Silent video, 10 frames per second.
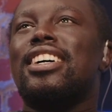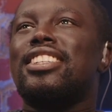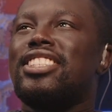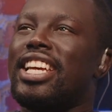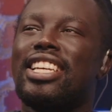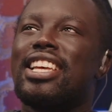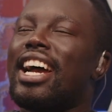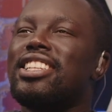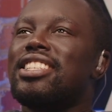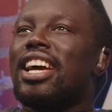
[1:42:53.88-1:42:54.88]
Jeez, I
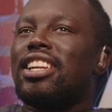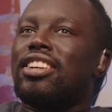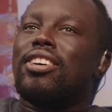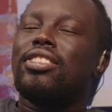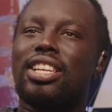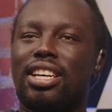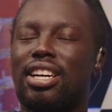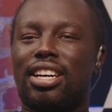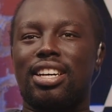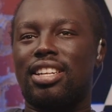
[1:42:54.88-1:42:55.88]
just kind of know
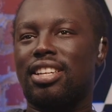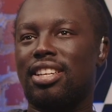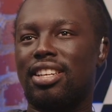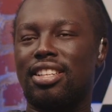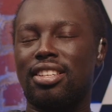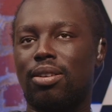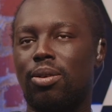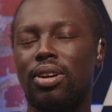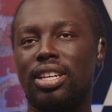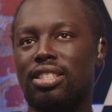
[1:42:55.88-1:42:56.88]
the
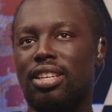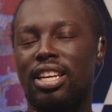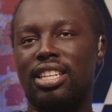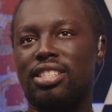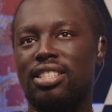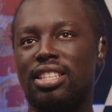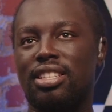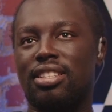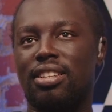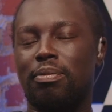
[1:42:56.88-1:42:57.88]
chorus and I just
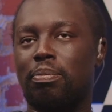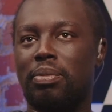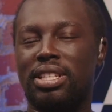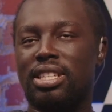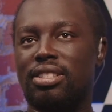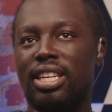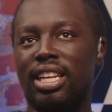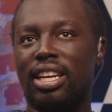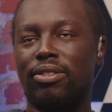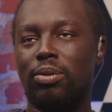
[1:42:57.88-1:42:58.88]
bust out singing every
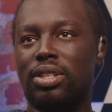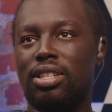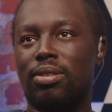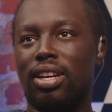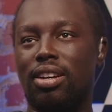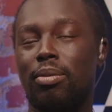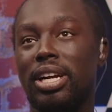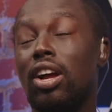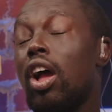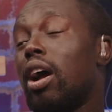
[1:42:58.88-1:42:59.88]
once in a while. Oh my God.
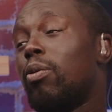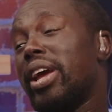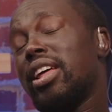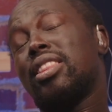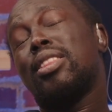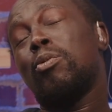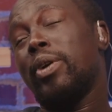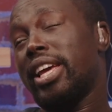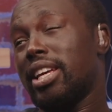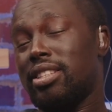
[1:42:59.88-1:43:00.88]
Wait, the
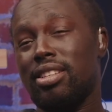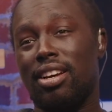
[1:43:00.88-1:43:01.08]
Wicked songs.